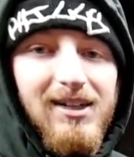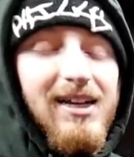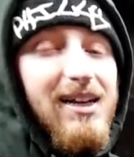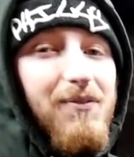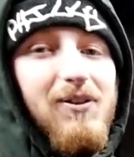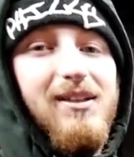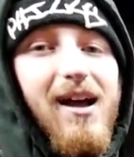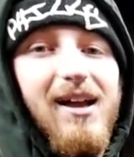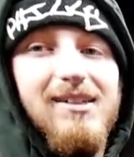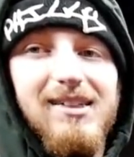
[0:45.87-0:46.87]
And if it
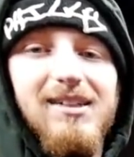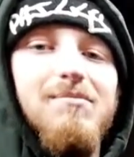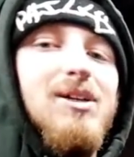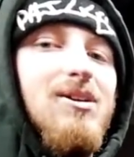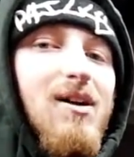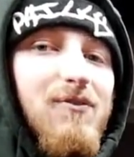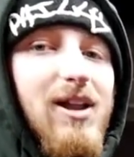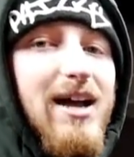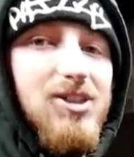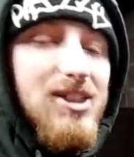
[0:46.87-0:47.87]
dies in the middle of
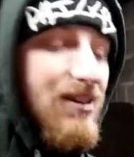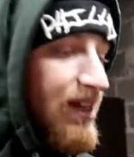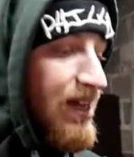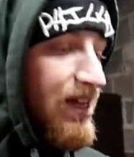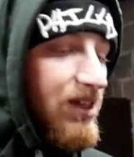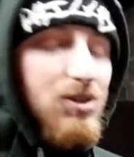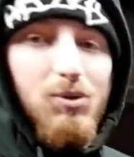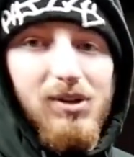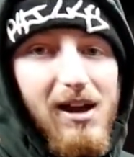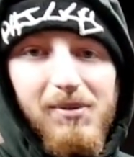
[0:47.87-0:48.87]
flashing, you
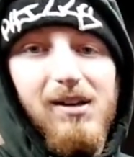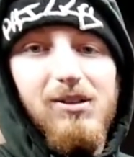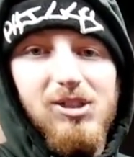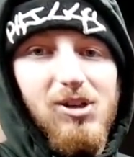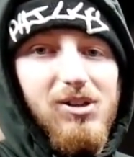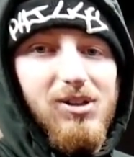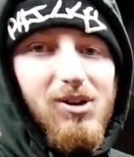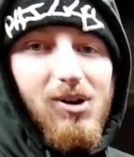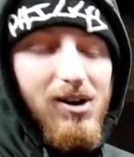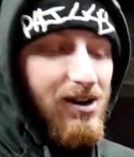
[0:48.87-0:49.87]
will not be able to start your
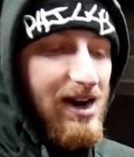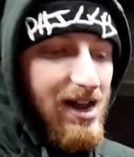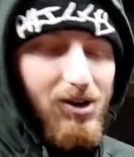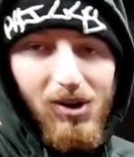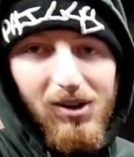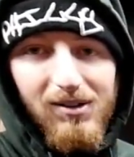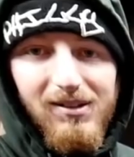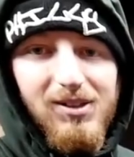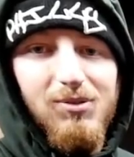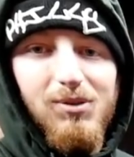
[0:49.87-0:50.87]
car at all.
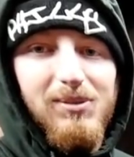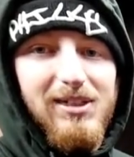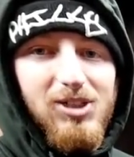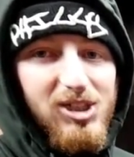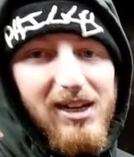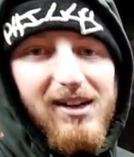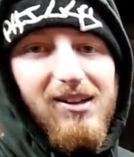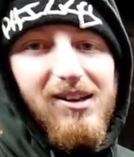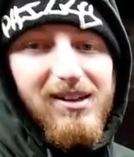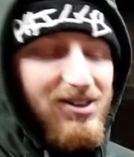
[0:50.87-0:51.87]
You will be shit out of
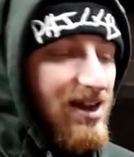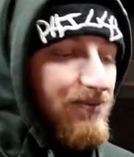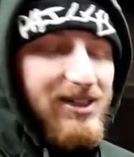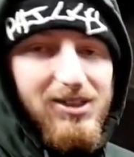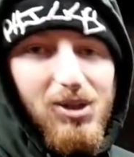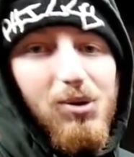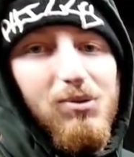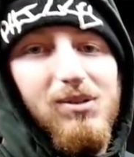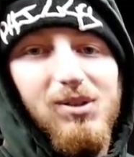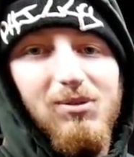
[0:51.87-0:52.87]
luck and you'll have to get
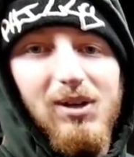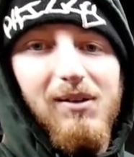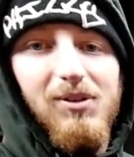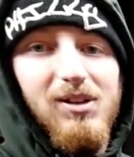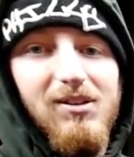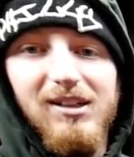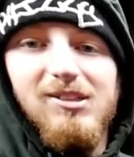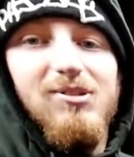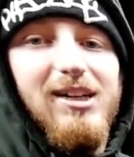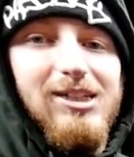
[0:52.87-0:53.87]
towed to wherever your next
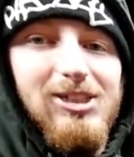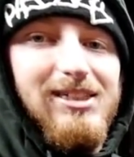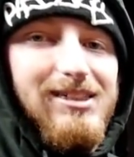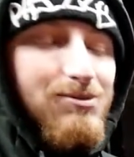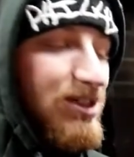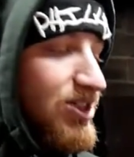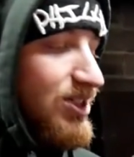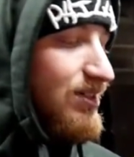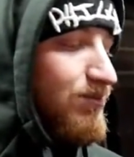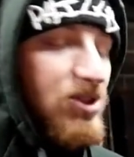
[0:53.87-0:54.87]
location is,
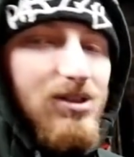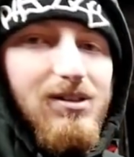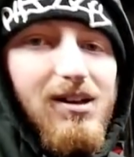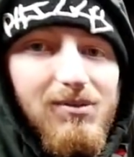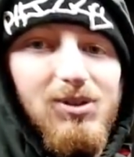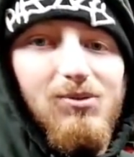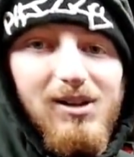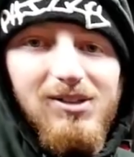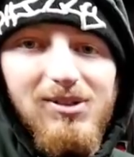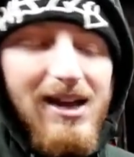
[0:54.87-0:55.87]
which I'm sure none of you want
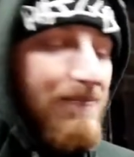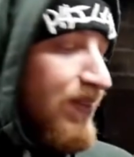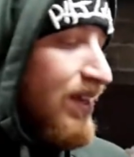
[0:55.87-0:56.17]
to do that.